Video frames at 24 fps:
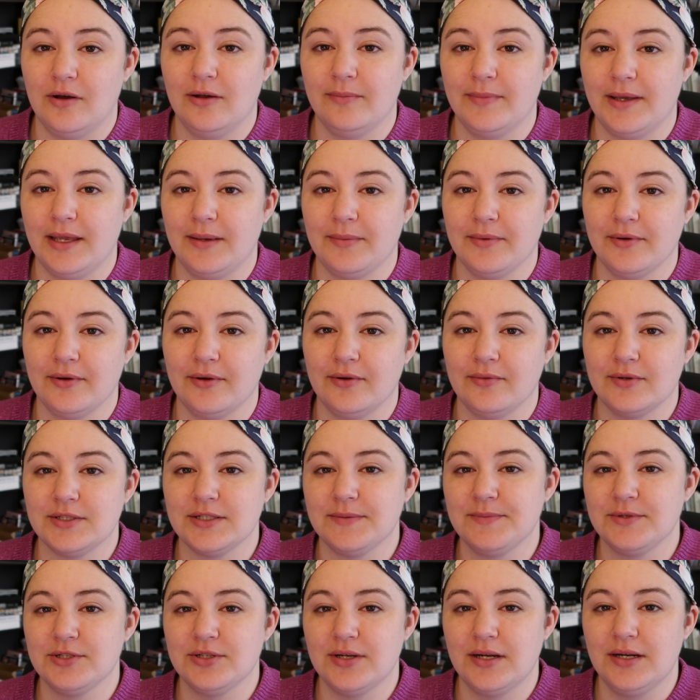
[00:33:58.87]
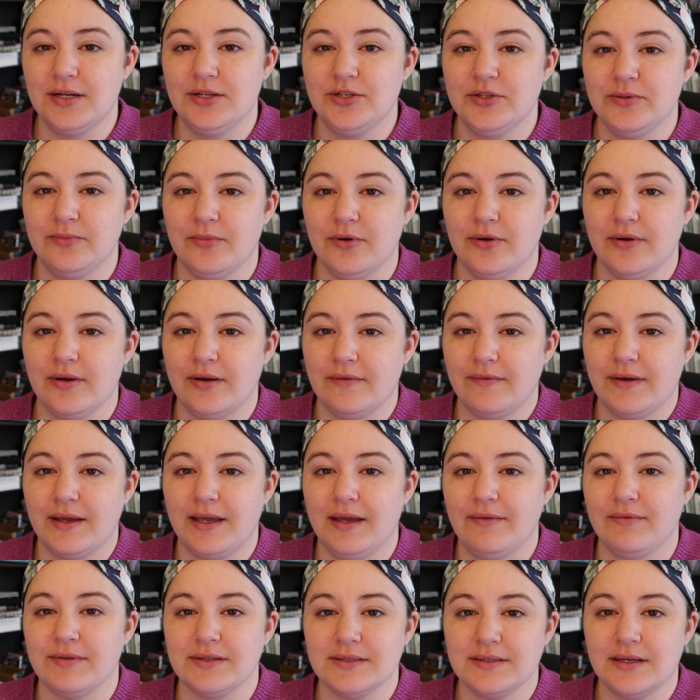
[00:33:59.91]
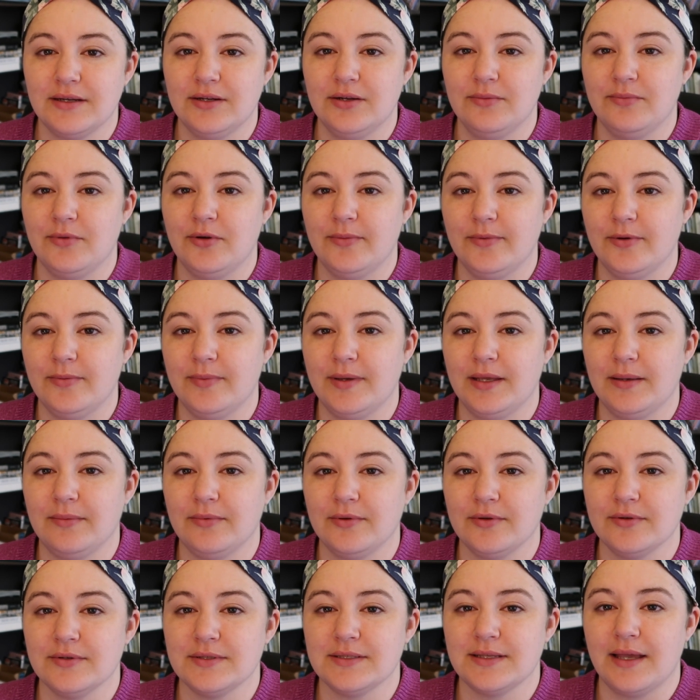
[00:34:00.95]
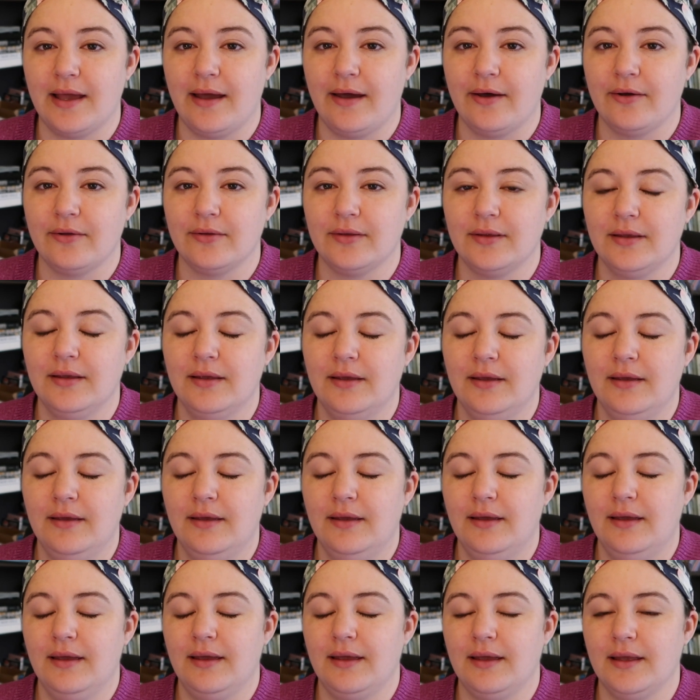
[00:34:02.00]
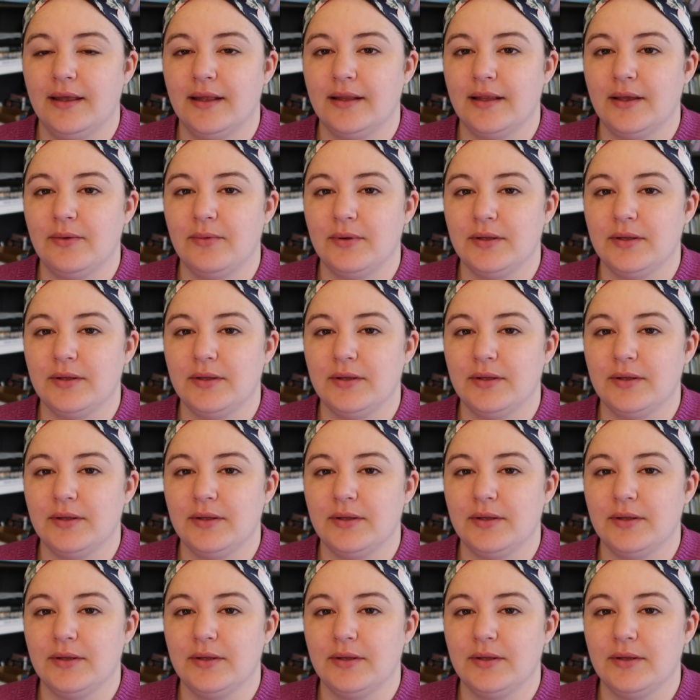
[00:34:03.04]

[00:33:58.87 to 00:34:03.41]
wallpaper, which I've been trying to do more of. I have a ton of mobile papers out, and I